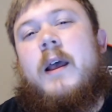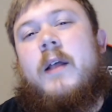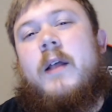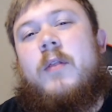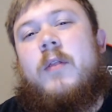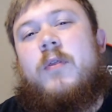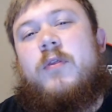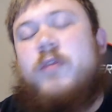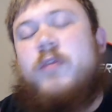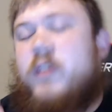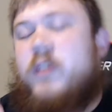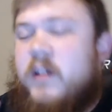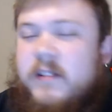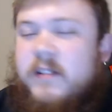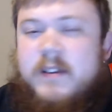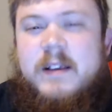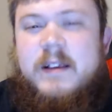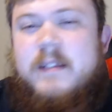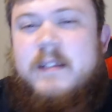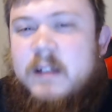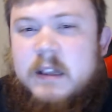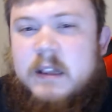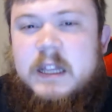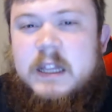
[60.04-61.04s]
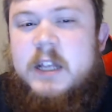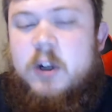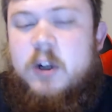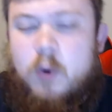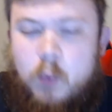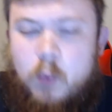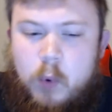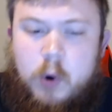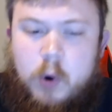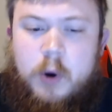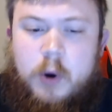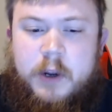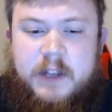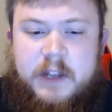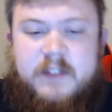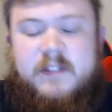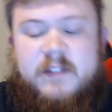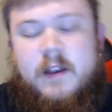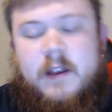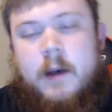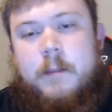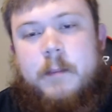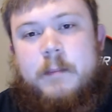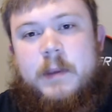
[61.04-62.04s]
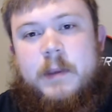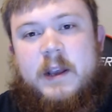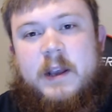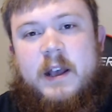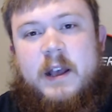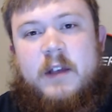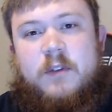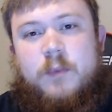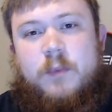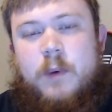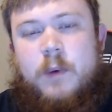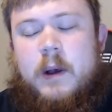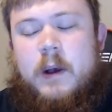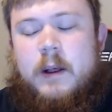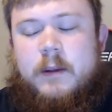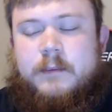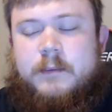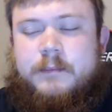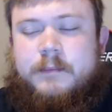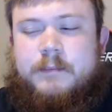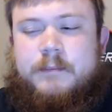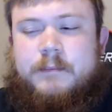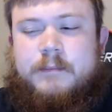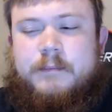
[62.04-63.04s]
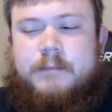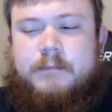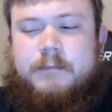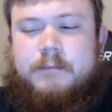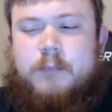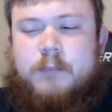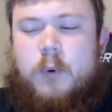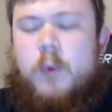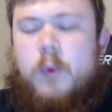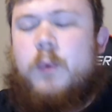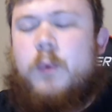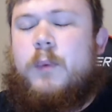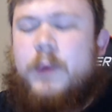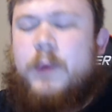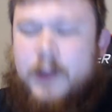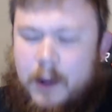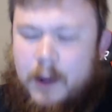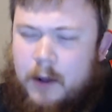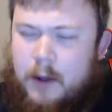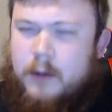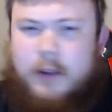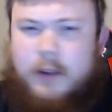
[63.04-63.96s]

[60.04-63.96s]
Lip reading: This is a little worrisome because, well, we all know